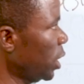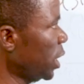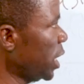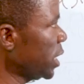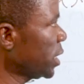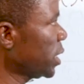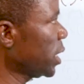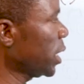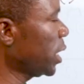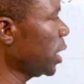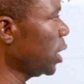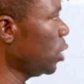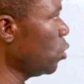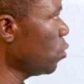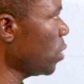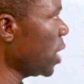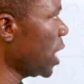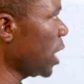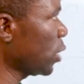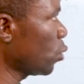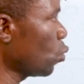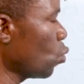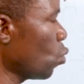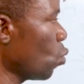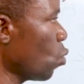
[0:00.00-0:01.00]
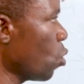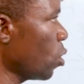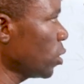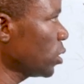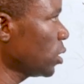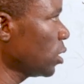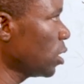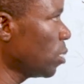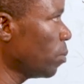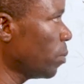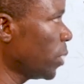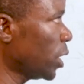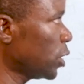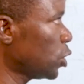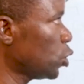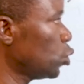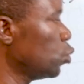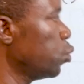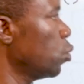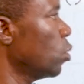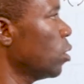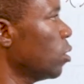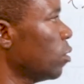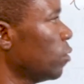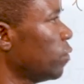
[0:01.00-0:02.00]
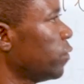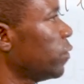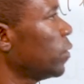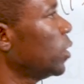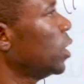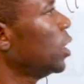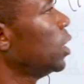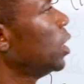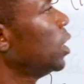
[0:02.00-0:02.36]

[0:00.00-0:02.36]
Let's take a look at what number 12